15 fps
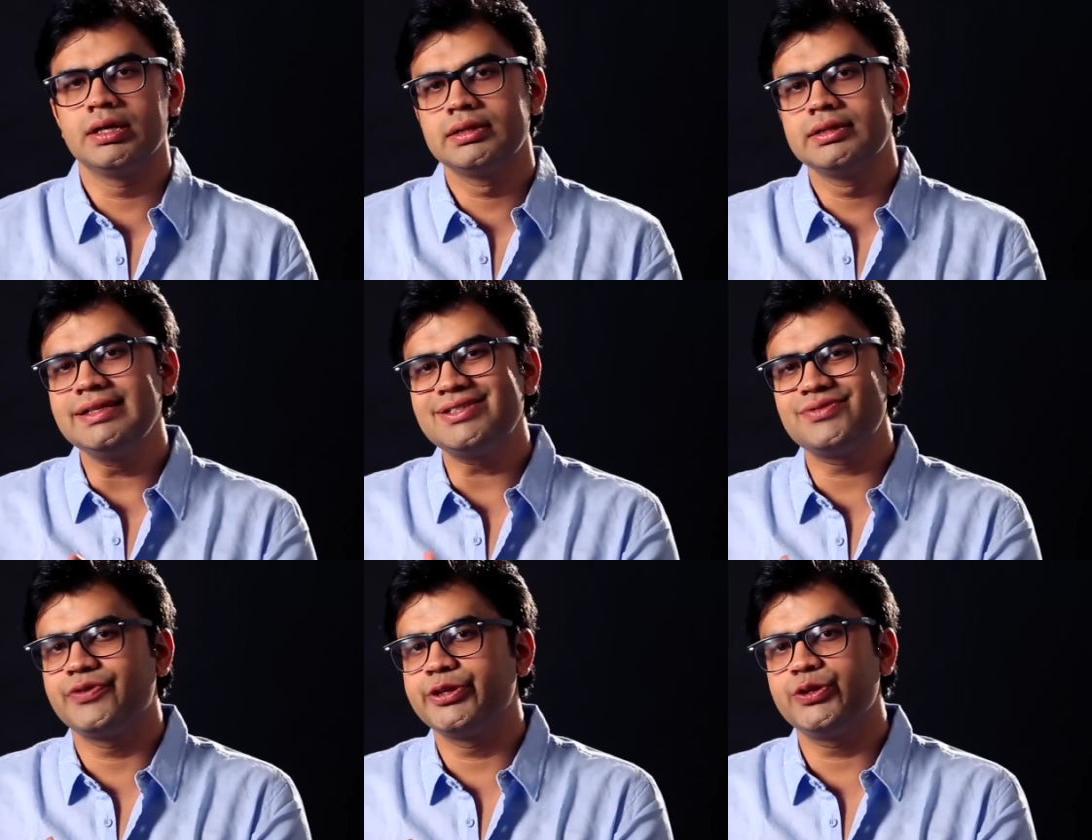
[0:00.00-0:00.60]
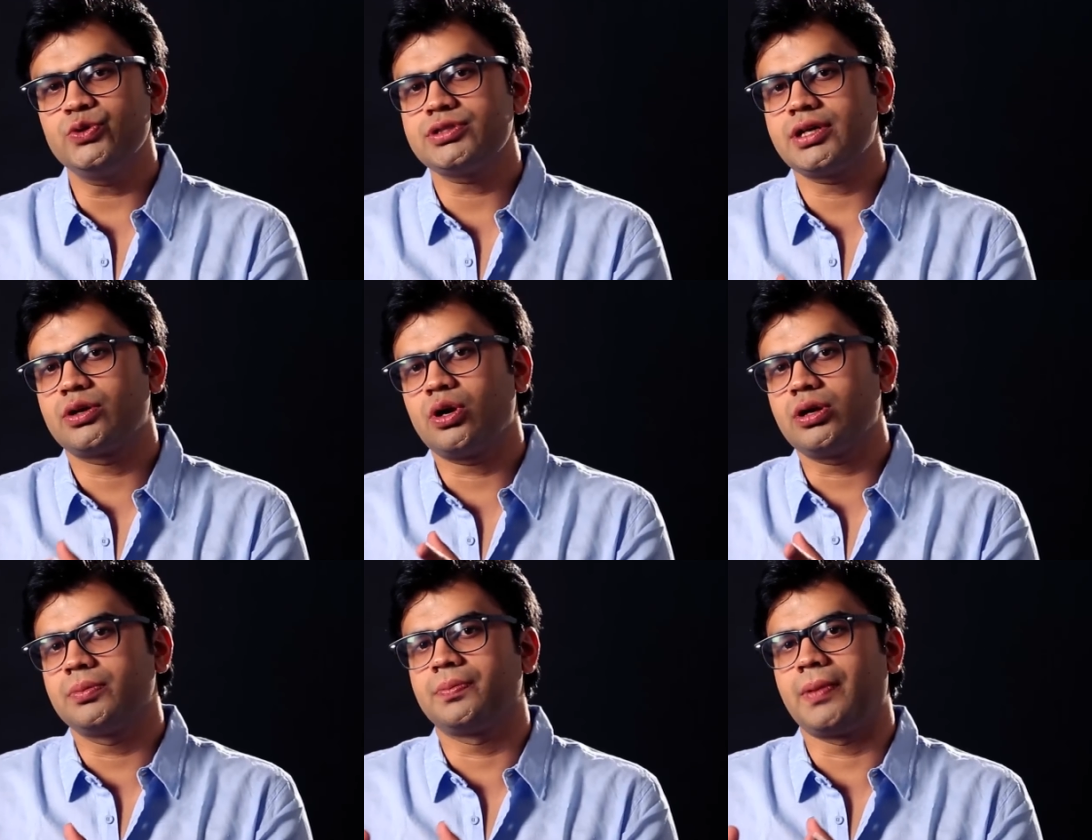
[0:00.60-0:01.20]
These videos are
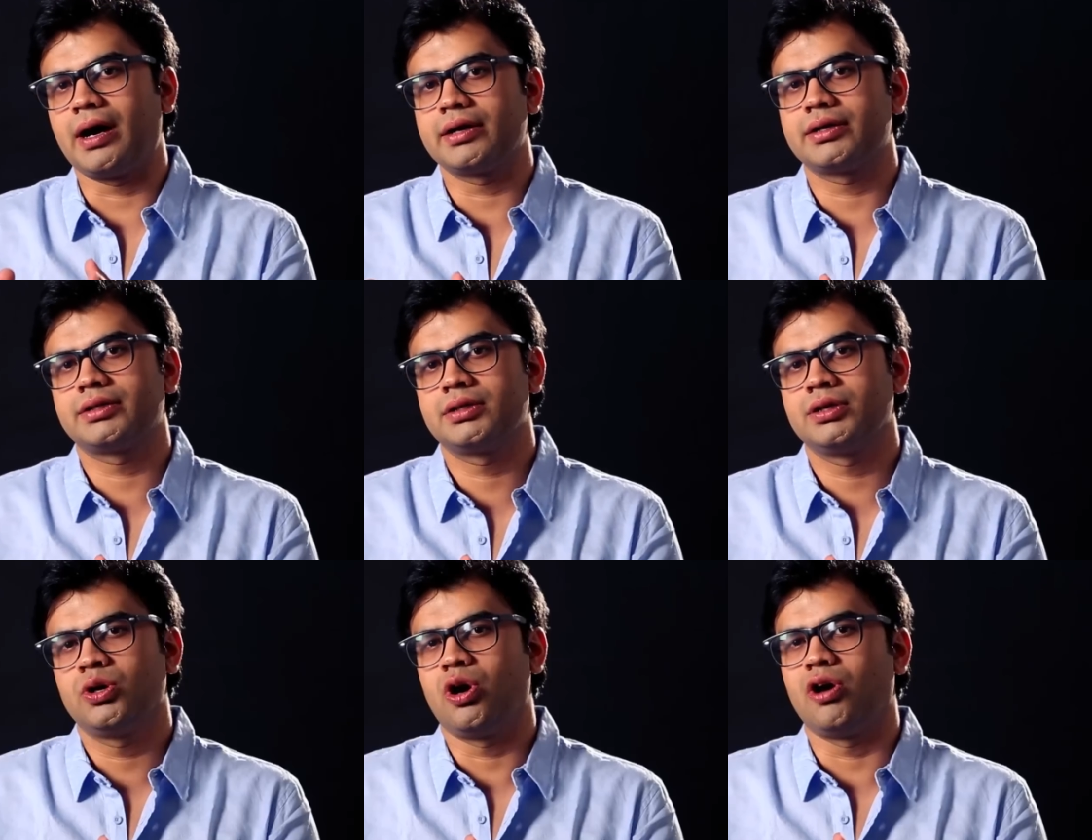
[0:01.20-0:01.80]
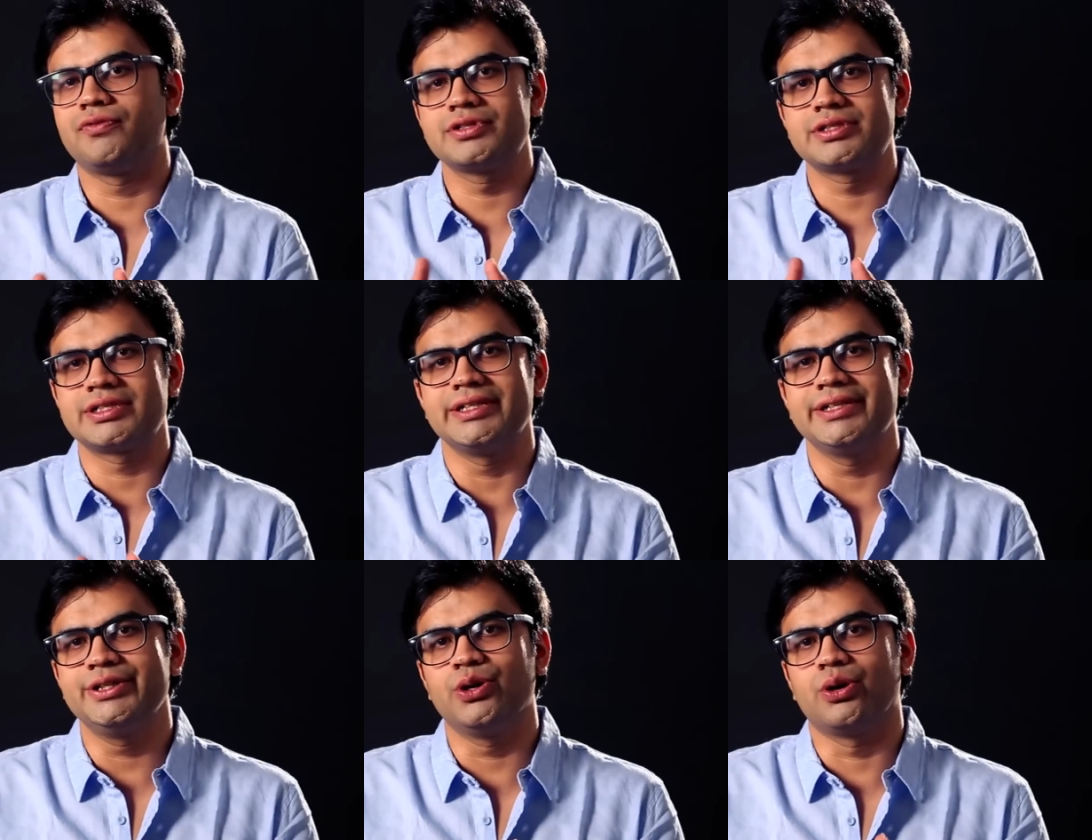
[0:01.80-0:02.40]
not part of a
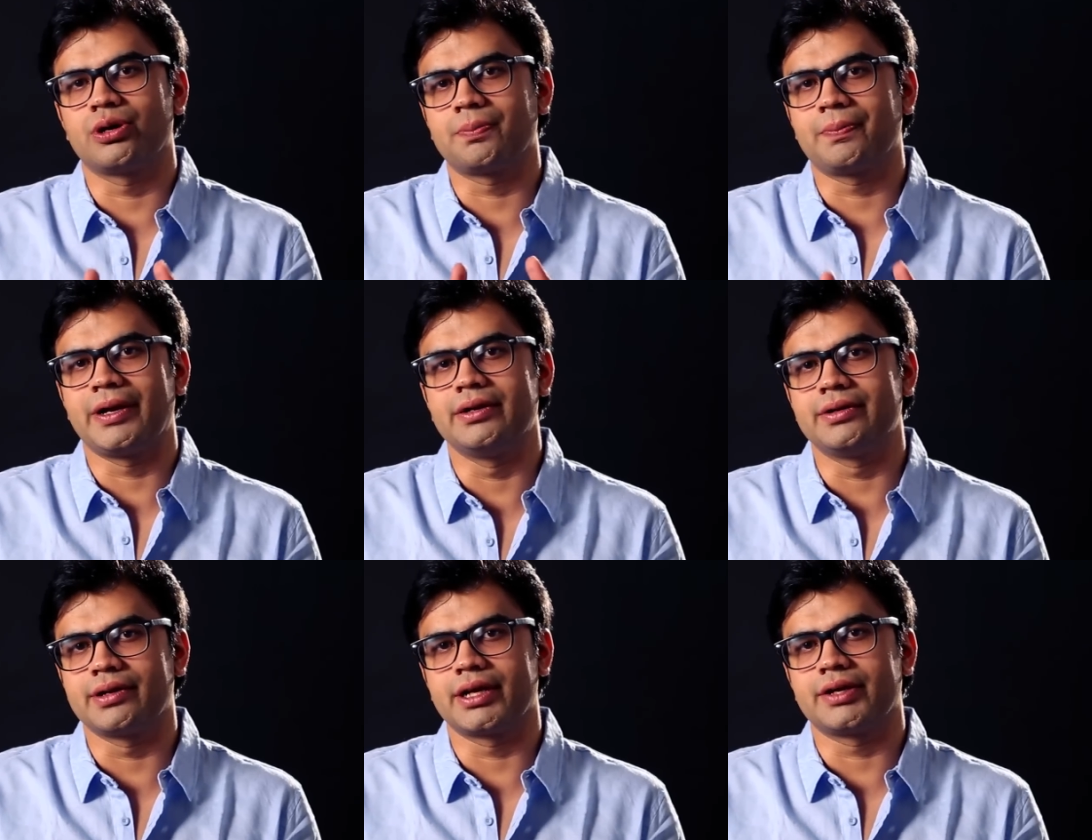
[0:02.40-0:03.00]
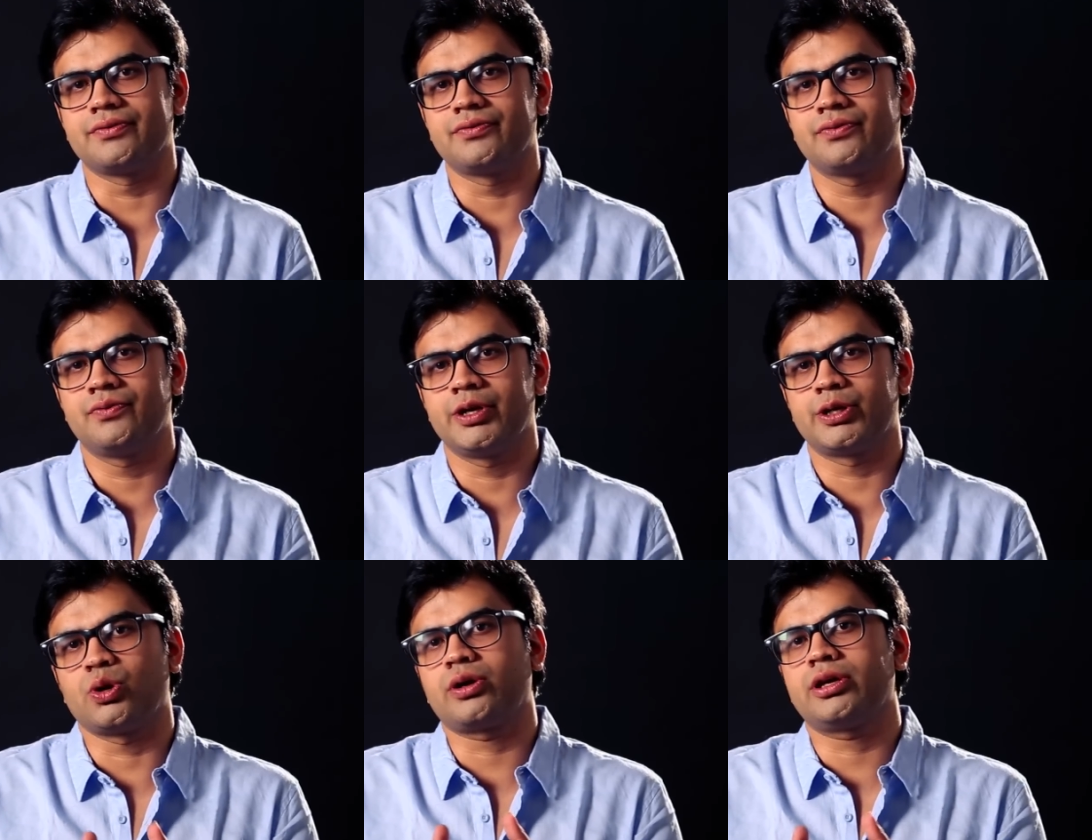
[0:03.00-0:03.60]
CD or a pen drive.
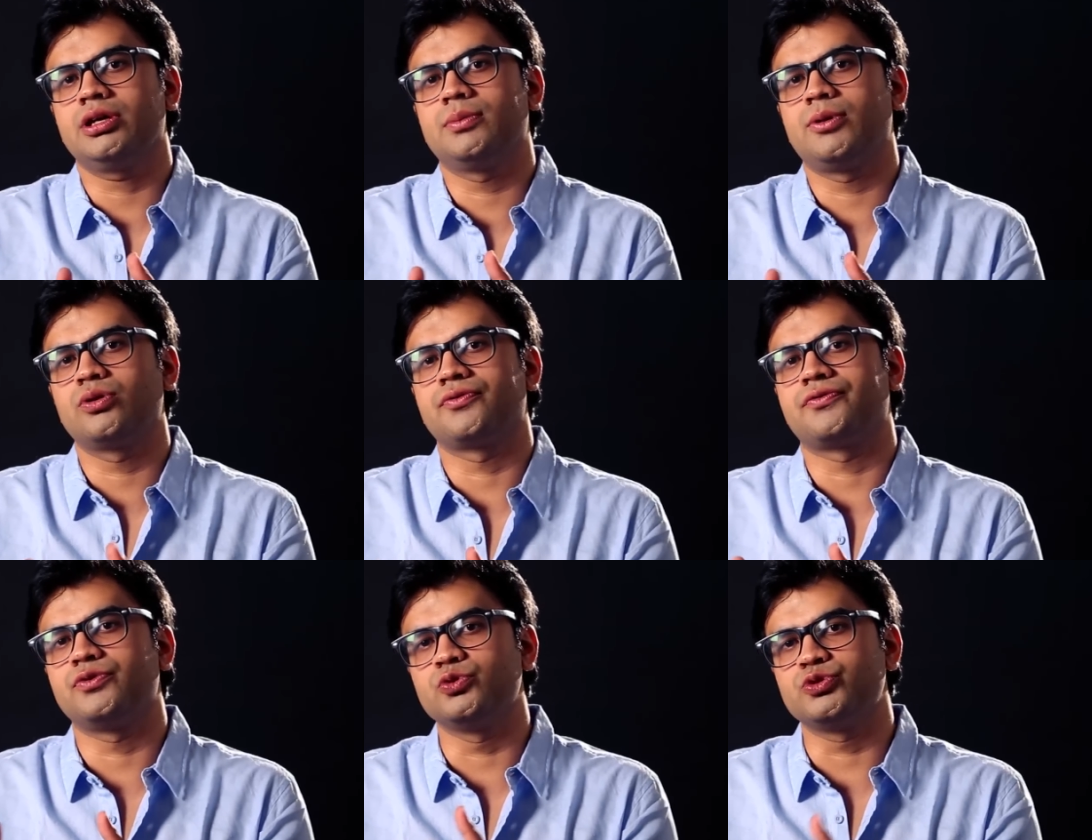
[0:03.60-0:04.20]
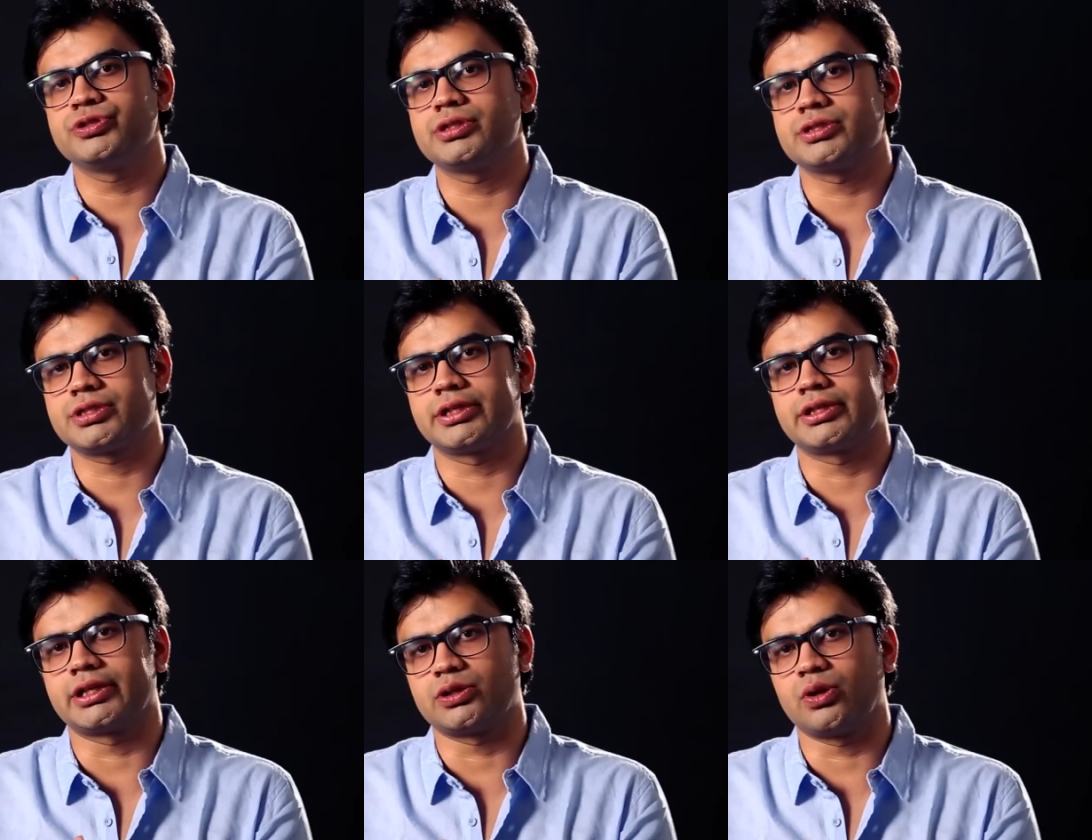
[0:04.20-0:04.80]
We're talking about a
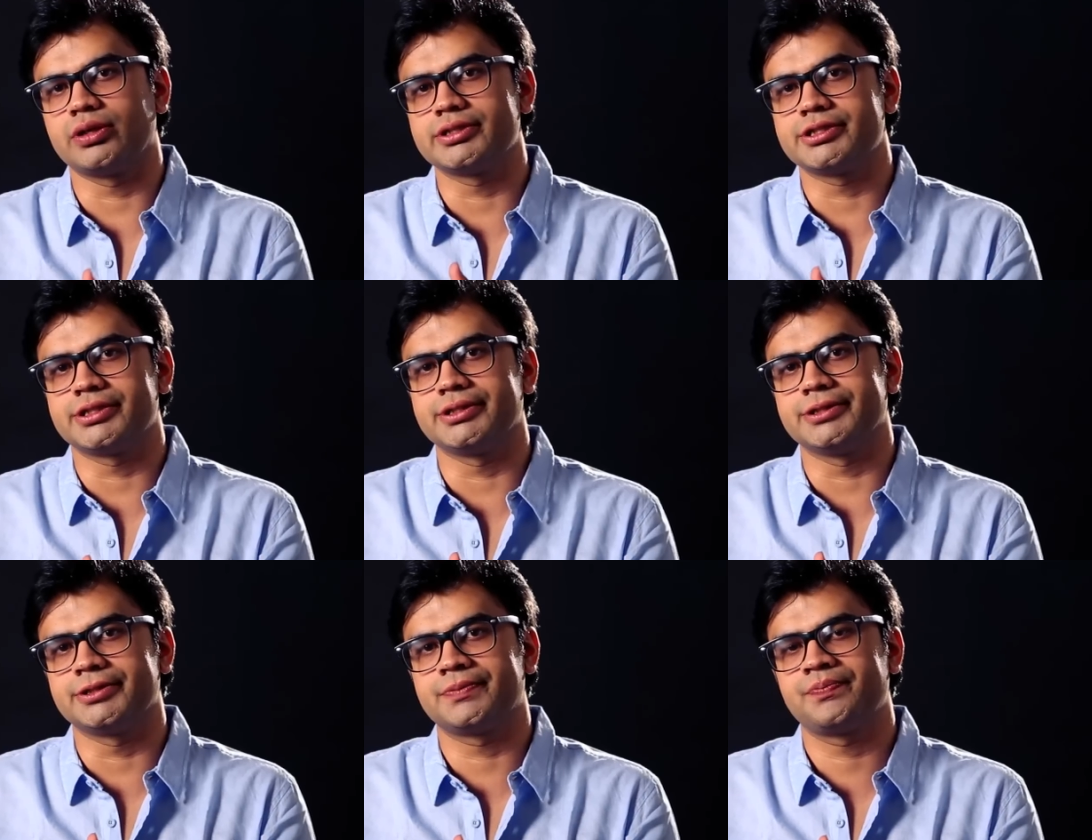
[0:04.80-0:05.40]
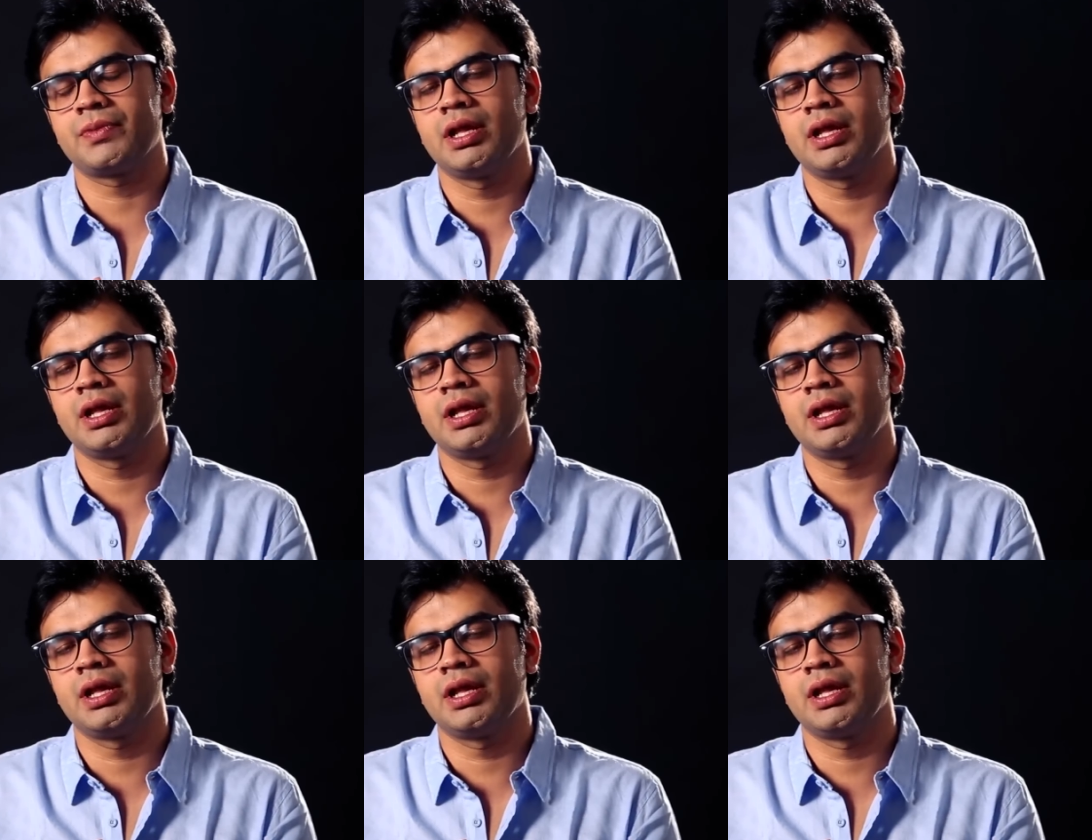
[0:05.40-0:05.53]
futuristic technology here.